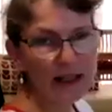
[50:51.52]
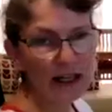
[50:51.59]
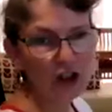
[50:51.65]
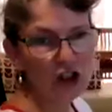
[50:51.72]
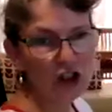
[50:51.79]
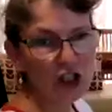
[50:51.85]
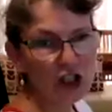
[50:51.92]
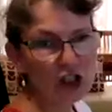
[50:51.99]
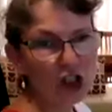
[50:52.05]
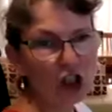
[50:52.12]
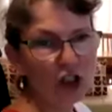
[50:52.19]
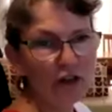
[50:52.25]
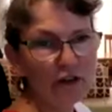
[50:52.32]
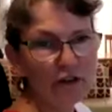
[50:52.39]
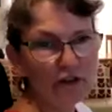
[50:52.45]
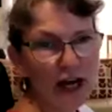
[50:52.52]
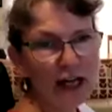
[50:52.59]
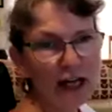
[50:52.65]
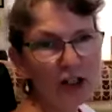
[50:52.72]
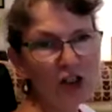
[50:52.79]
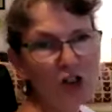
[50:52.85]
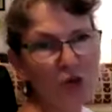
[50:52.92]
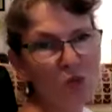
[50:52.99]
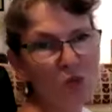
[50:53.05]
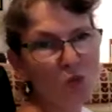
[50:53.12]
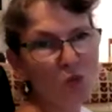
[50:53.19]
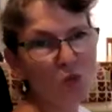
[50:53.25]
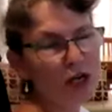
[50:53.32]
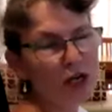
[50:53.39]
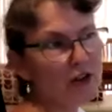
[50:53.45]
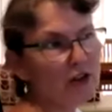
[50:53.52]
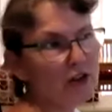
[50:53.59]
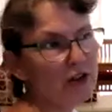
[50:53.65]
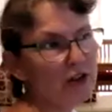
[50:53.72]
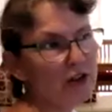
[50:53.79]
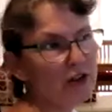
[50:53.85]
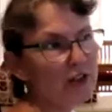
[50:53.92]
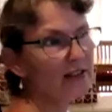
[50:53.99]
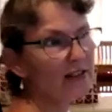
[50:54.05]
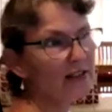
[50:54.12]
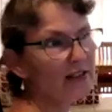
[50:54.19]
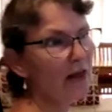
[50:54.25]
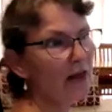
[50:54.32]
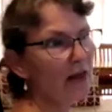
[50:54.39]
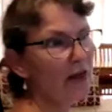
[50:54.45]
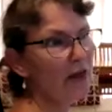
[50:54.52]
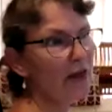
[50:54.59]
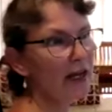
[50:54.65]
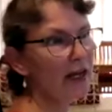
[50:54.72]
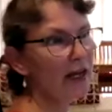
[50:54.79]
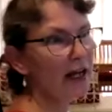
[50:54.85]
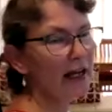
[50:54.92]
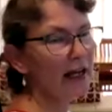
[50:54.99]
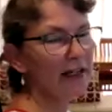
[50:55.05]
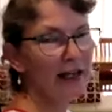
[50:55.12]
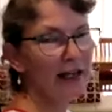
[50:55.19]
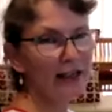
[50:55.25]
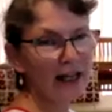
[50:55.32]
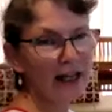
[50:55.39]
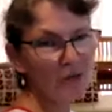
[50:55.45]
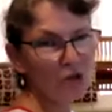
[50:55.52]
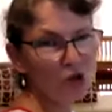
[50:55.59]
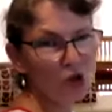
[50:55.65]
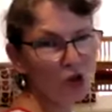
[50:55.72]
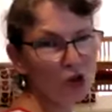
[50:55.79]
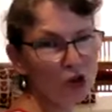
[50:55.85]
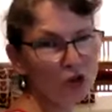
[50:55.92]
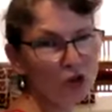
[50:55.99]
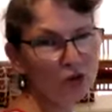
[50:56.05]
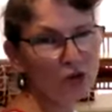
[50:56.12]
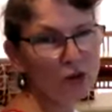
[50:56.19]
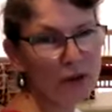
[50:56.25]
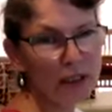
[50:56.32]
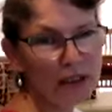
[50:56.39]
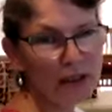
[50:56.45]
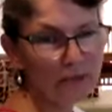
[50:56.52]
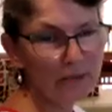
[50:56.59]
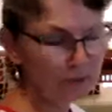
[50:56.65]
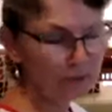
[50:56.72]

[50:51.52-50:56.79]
section, find some words, stand there and get them to talk you through it.